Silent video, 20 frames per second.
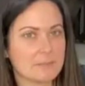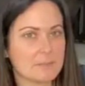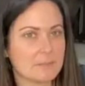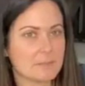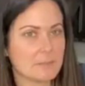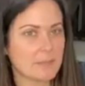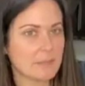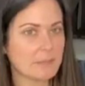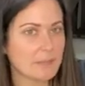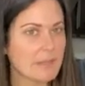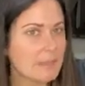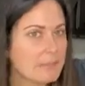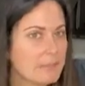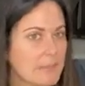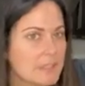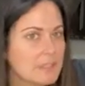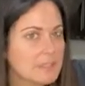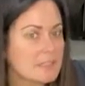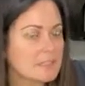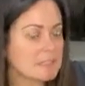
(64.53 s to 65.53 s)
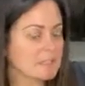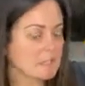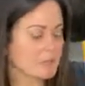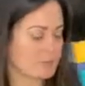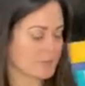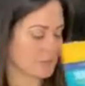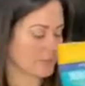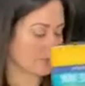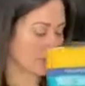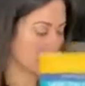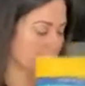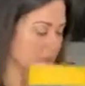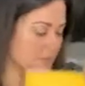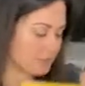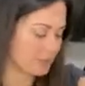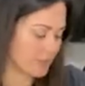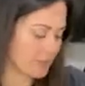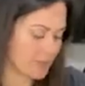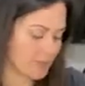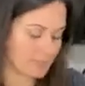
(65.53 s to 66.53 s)
pre-made mix for the
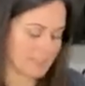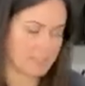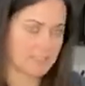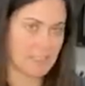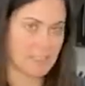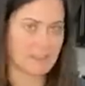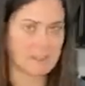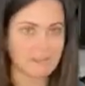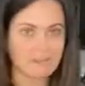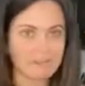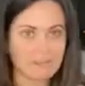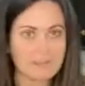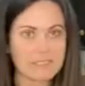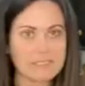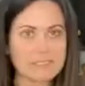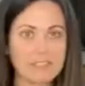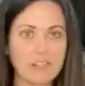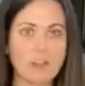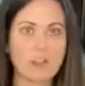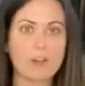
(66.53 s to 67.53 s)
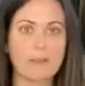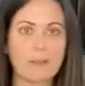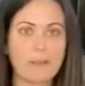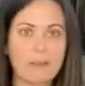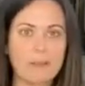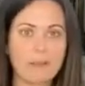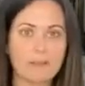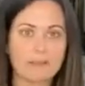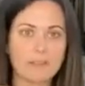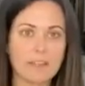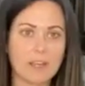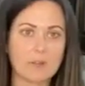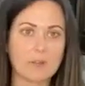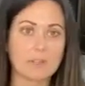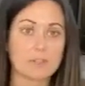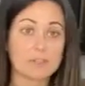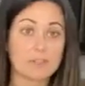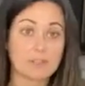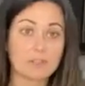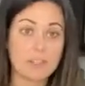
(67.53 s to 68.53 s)
gluten-free instead of mixing all my own
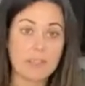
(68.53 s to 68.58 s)
flours.